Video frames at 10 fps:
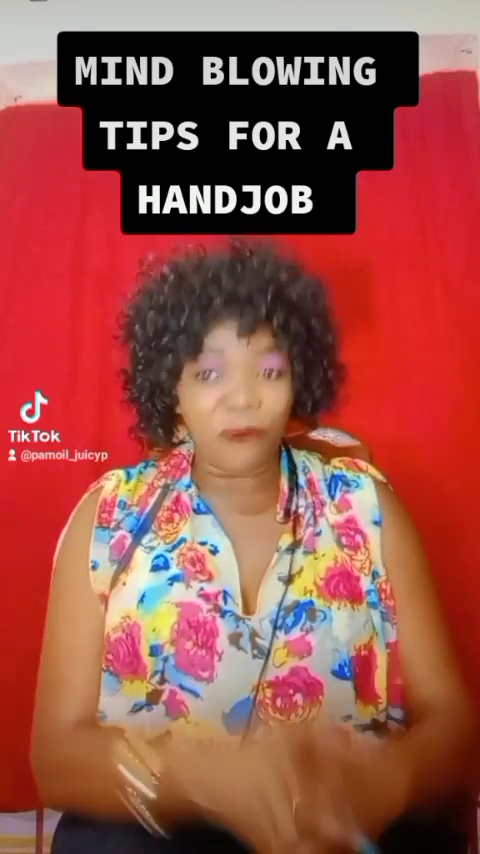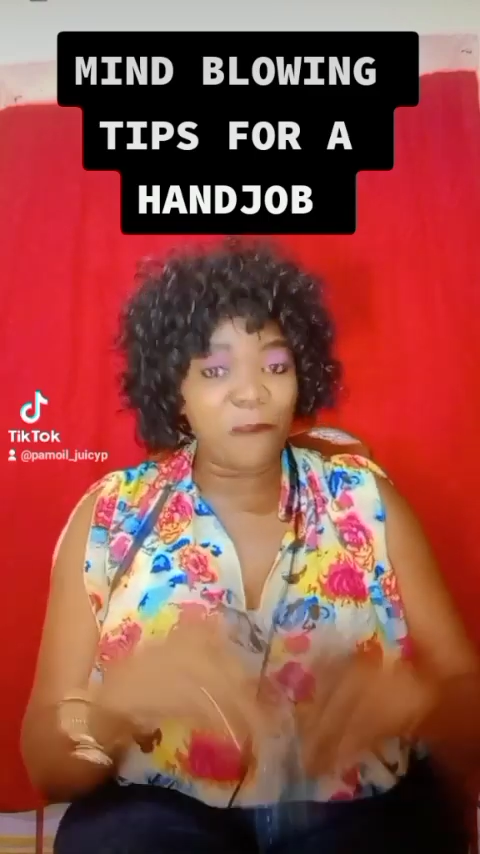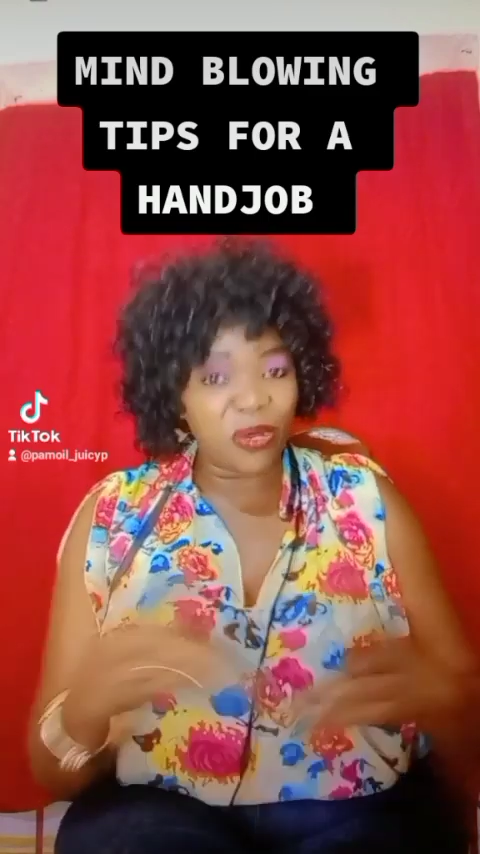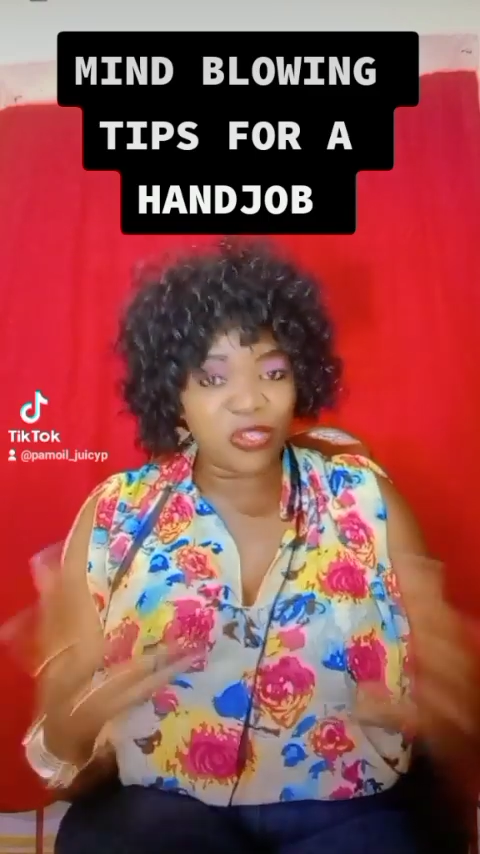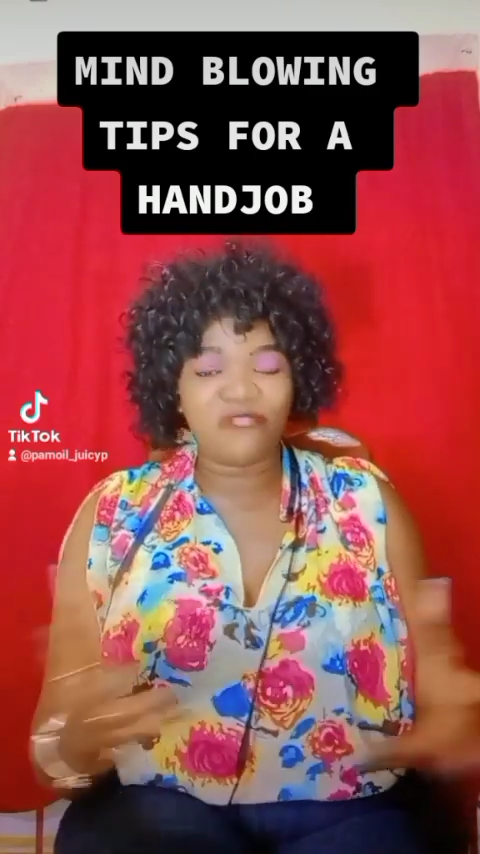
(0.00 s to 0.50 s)
or
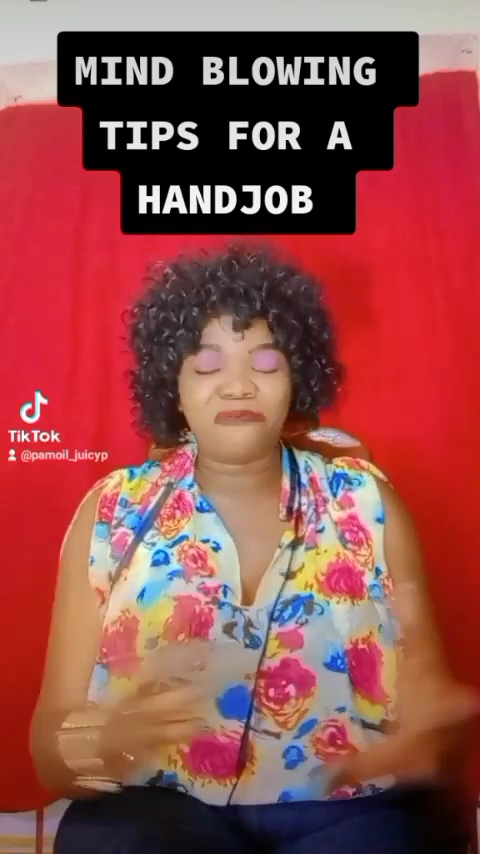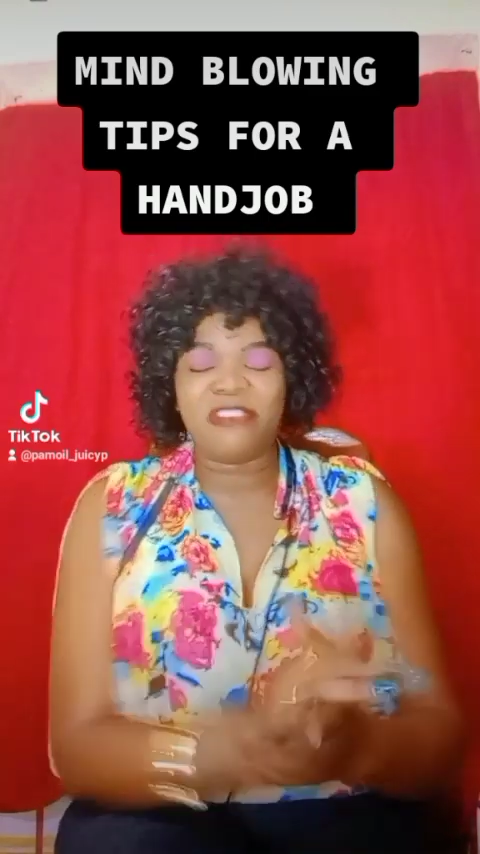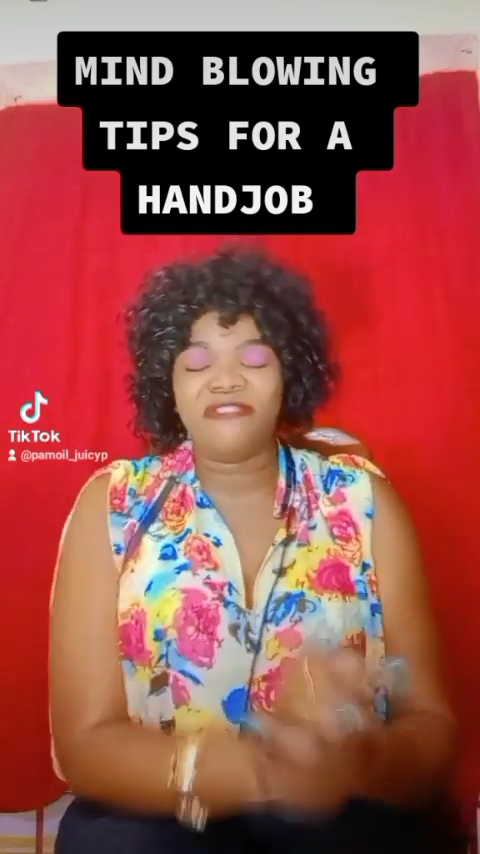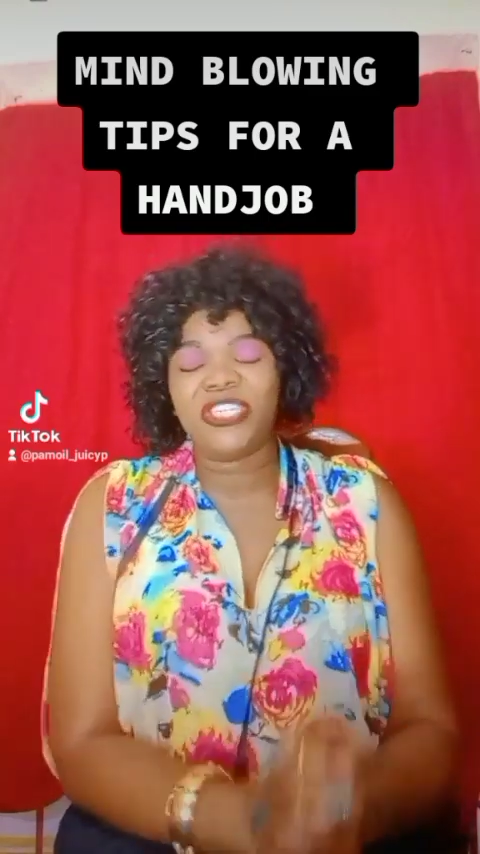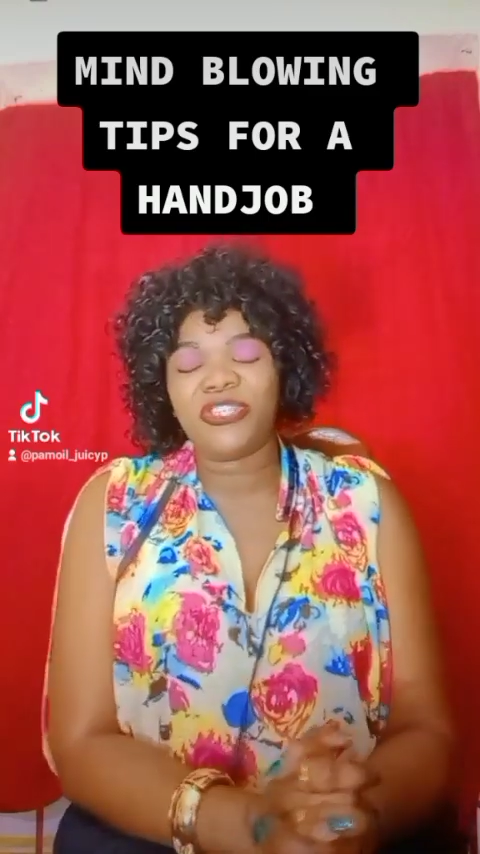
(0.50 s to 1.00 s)
most of
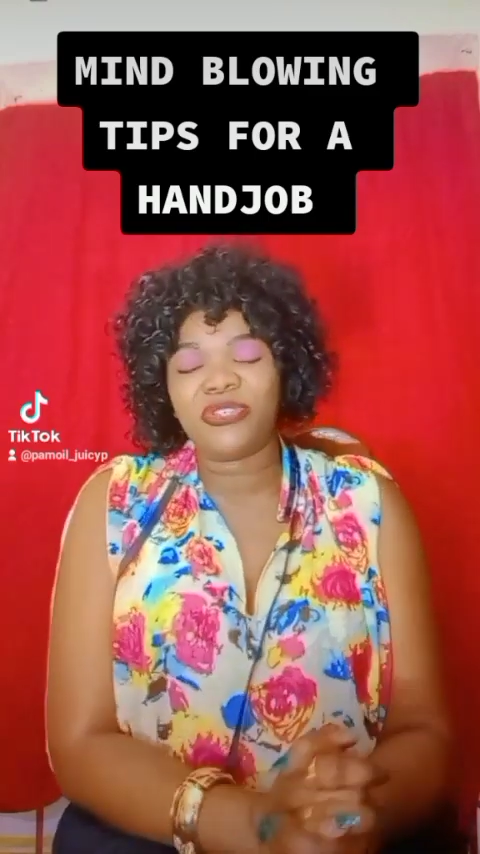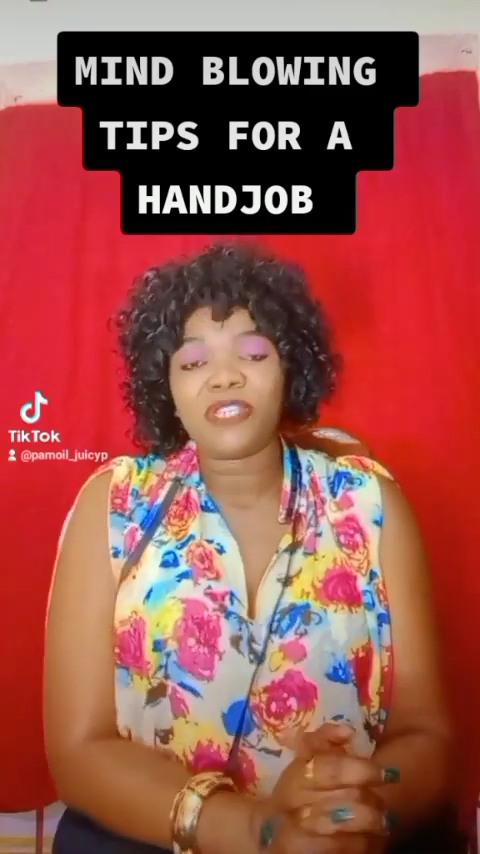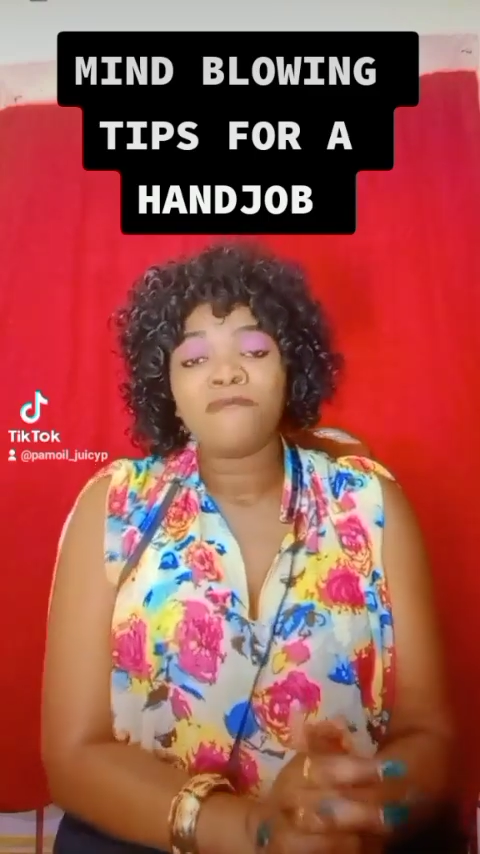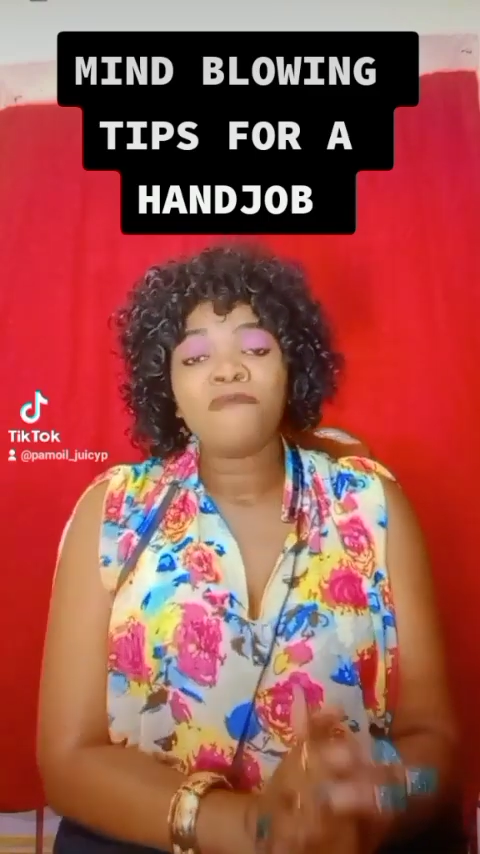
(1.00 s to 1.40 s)
my videos,